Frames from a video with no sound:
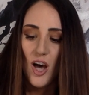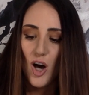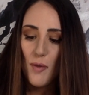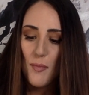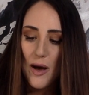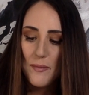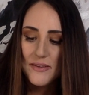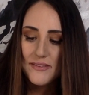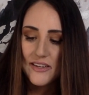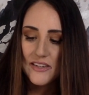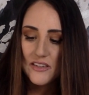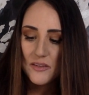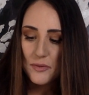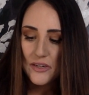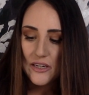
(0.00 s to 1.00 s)
Obama said
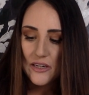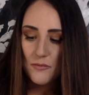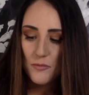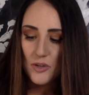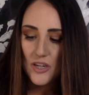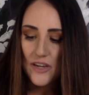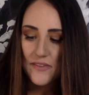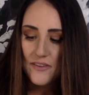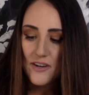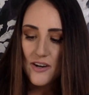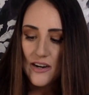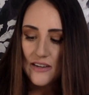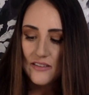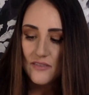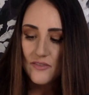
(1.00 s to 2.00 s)
his plan would cut the
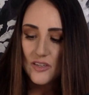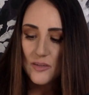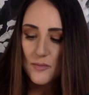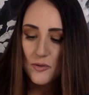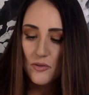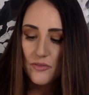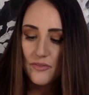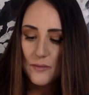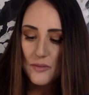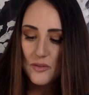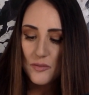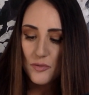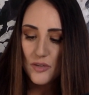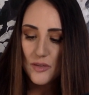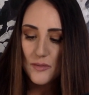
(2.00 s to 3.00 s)
cost of a typical
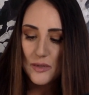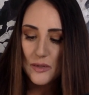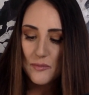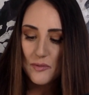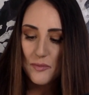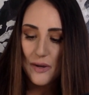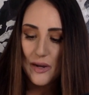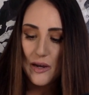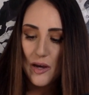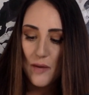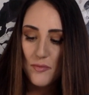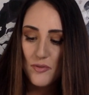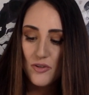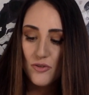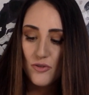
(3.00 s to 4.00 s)
family's premiums by
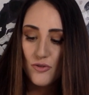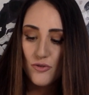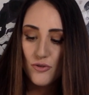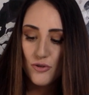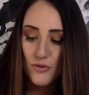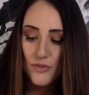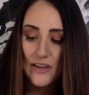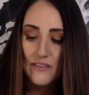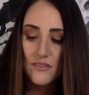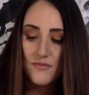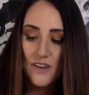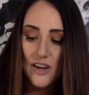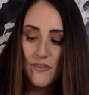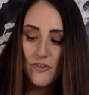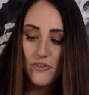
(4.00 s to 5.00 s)
up to $2,500
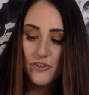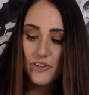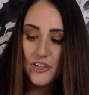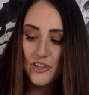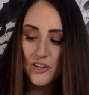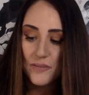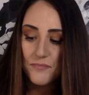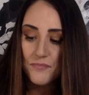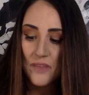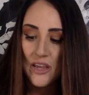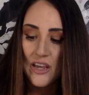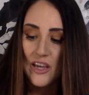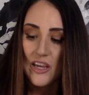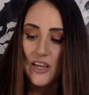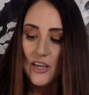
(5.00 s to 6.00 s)
a year.
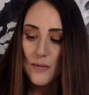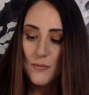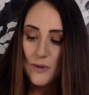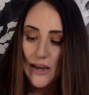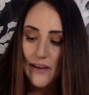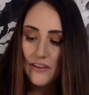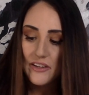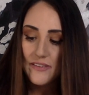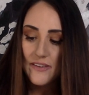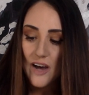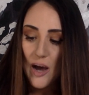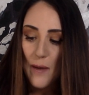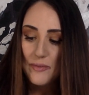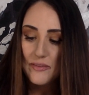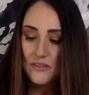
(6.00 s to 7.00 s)
In reality, the
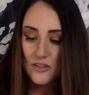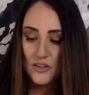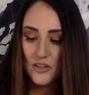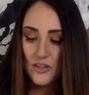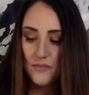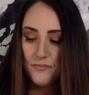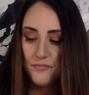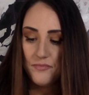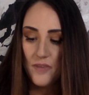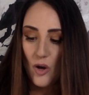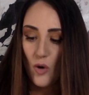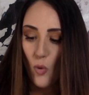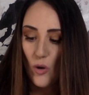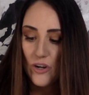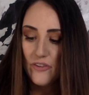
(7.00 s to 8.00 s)
opposite occurred.
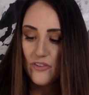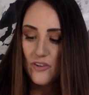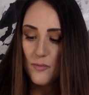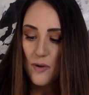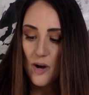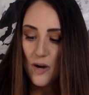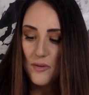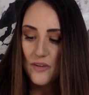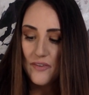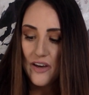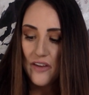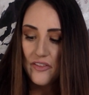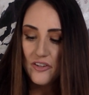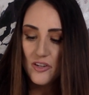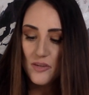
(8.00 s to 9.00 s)
According to the Department of
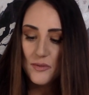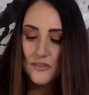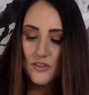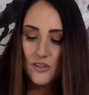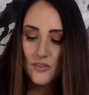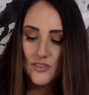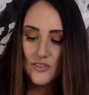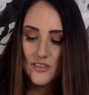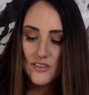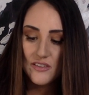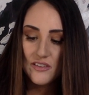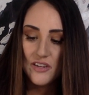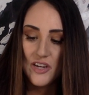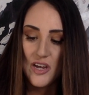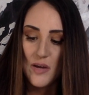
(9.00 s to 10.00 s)
Health and Human Services,
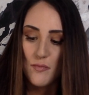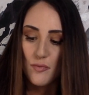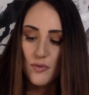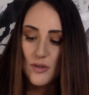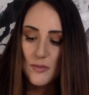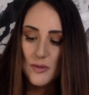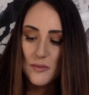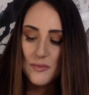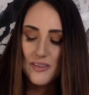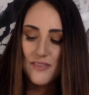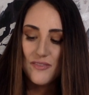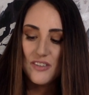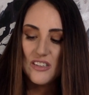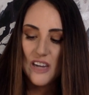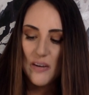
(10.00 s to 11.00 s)
premiums
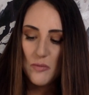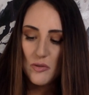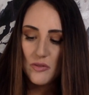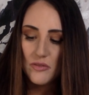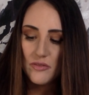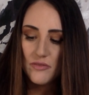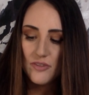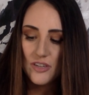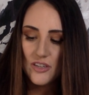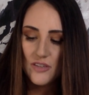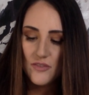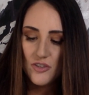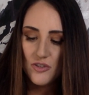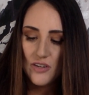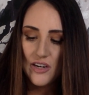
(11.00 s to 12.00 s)
have doubled for
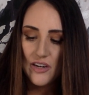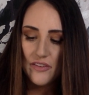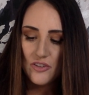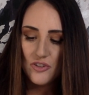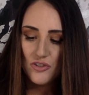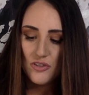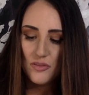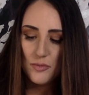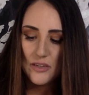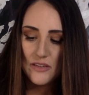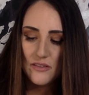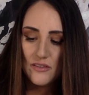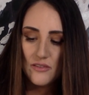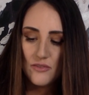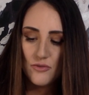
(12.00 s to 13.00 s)
individual health insurance
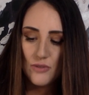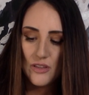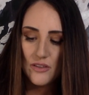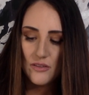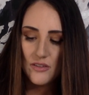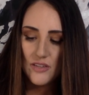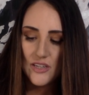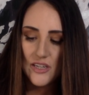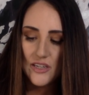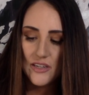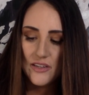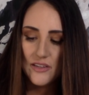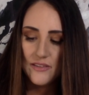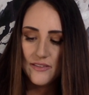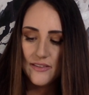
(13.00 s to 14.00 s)
plans since 2013.
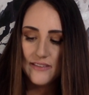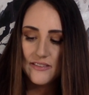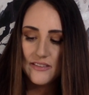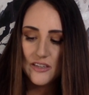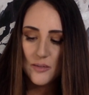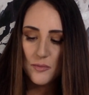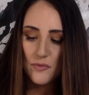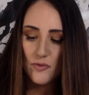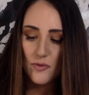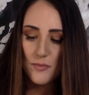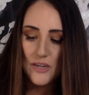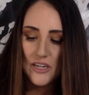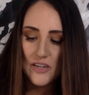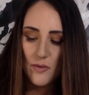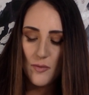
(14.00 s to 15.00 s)
That's the year before
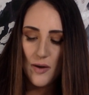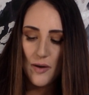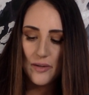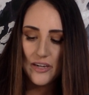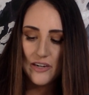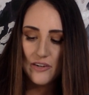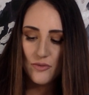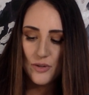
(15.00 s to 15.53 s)
many of Obamacare's